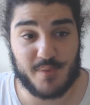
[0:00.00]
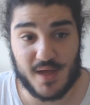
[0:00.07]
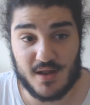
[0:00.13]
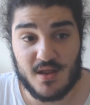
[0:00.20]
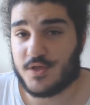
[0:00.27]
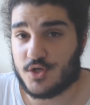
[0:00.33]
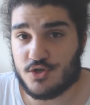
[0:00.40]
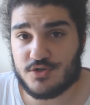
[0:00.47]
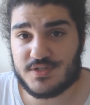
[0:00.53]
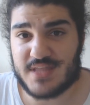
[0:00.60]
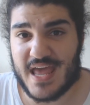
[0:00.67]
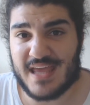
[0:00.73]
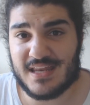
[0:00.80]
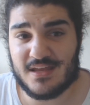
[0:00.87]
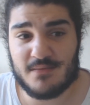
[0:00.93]
but with a new
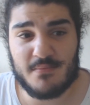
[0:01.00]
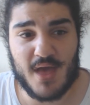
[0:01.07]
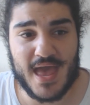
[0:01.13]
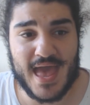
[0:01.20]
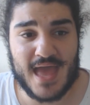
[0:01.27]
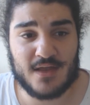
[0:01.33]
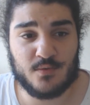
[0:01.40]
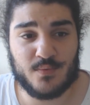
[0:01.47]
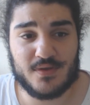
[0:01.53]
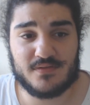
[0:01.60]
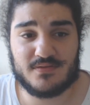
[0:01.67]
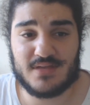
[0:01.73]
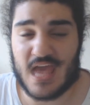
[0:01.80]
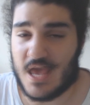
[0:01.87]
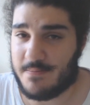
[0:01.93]
stadium and
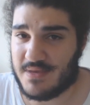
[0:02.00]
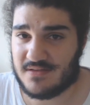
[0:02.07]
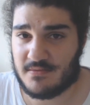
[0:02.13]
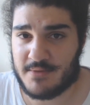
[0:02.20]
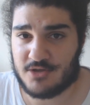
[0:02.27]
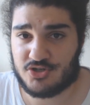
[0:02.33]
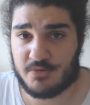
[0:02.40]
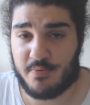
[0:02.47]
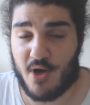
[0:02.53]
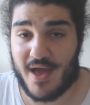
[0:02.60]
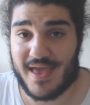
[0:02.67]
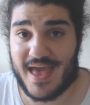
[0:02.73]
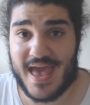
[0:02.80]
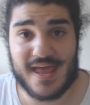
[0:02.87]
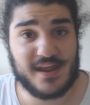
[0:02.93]
with keeping Dimitri
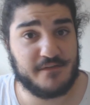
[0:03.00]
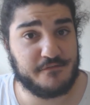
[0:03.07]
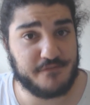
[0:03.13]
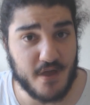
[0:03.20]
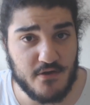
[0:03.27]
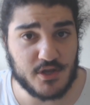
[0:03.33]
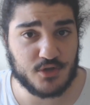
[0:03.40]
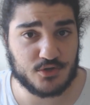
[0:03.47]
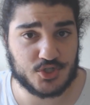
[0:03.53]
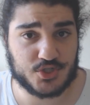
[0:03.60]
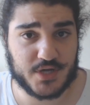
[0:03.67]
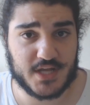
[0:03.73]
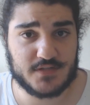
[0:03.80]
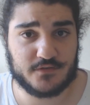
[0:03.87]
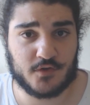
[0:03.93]
Payet and a very good
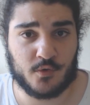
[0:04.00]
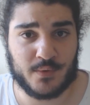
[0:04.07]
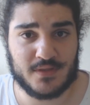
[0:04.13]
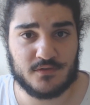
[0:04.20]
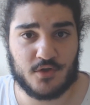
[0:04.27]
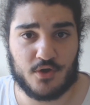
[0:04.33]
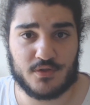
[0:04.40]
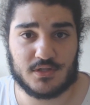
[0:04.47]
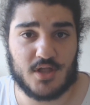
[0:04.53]
transfer window,